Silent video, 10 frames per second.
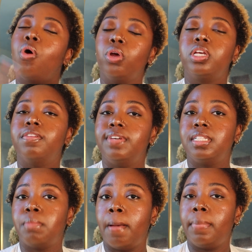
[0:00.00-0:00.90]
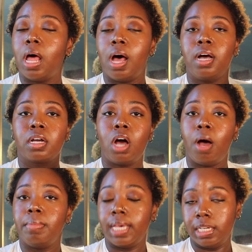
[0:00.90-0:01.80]
or you can visit my blog,
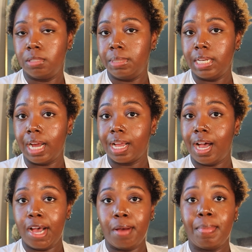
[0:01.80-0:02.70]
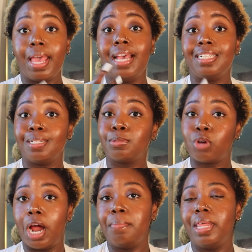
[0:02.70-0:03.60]
callmeasiab.com, and
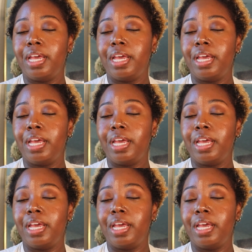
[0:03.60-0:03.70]
subscribe